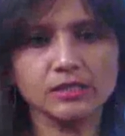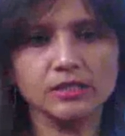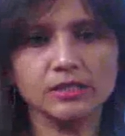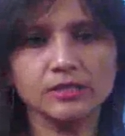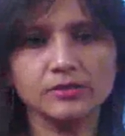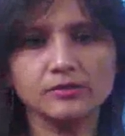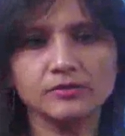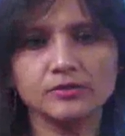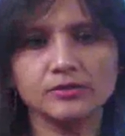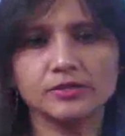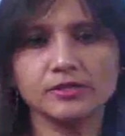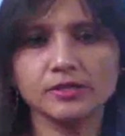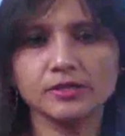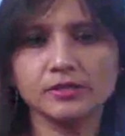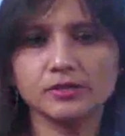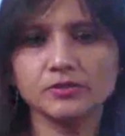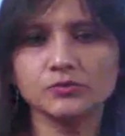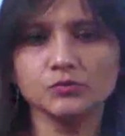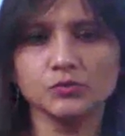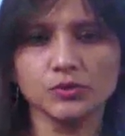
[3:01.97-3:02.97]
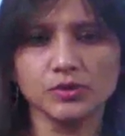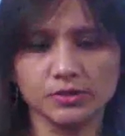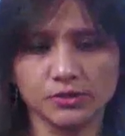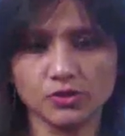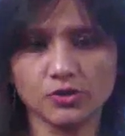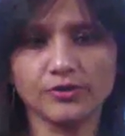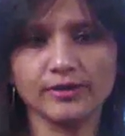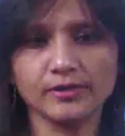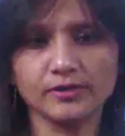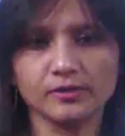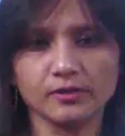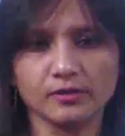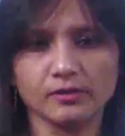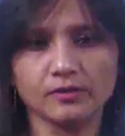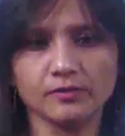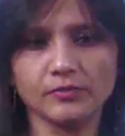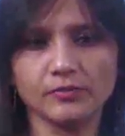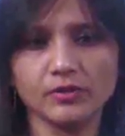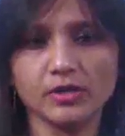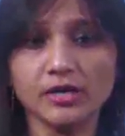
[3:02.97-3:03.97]
in certain words during
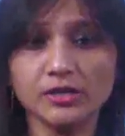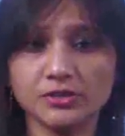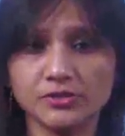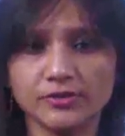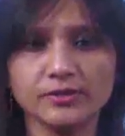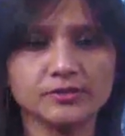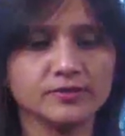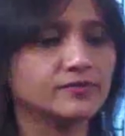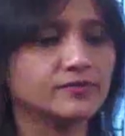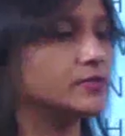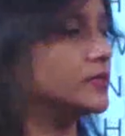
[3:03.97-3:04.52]
uh, the utterance of